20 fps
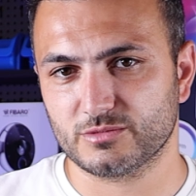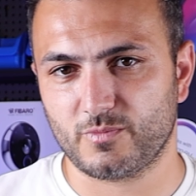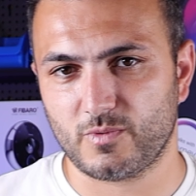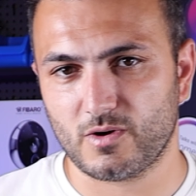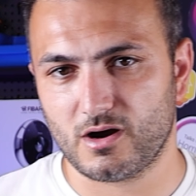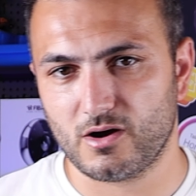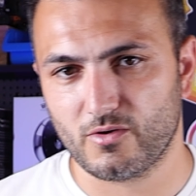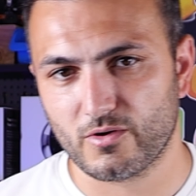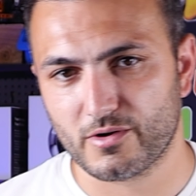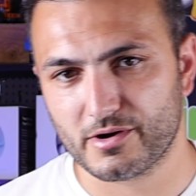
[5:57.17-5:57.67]

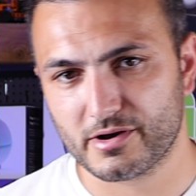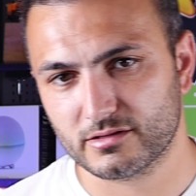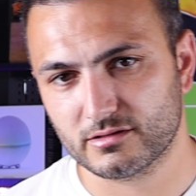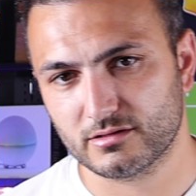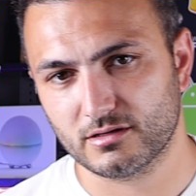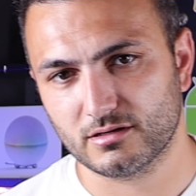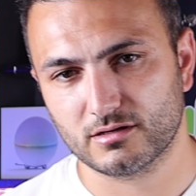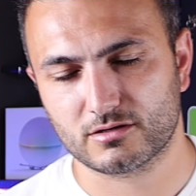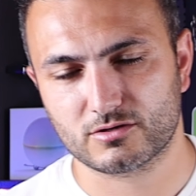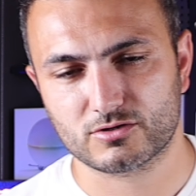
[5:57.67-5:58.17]
power,
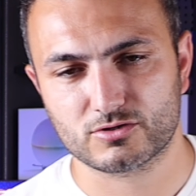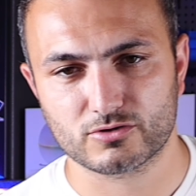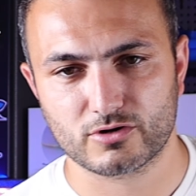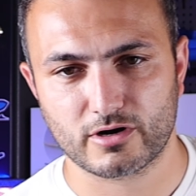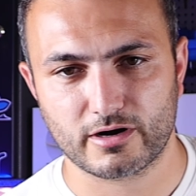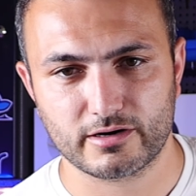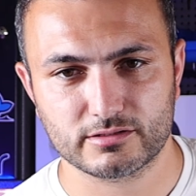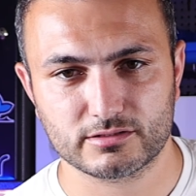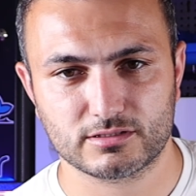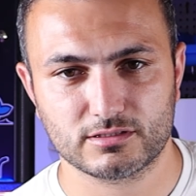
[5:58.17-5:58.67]
the
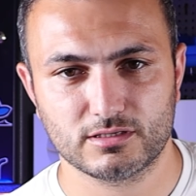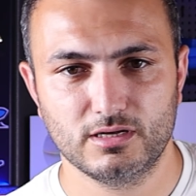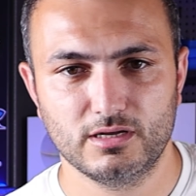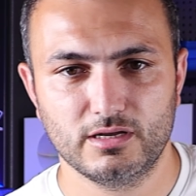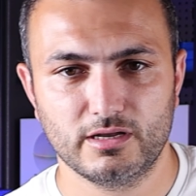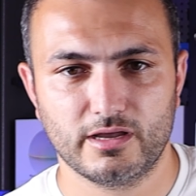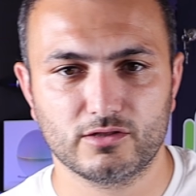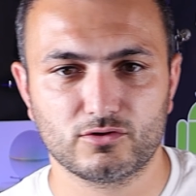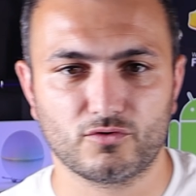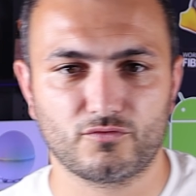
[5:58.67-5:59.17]
current,
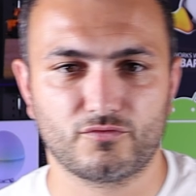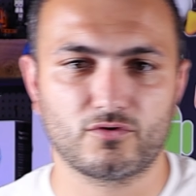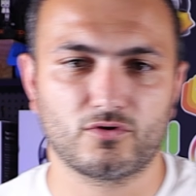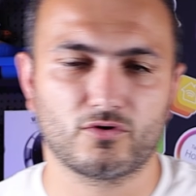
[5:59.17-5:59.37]
and of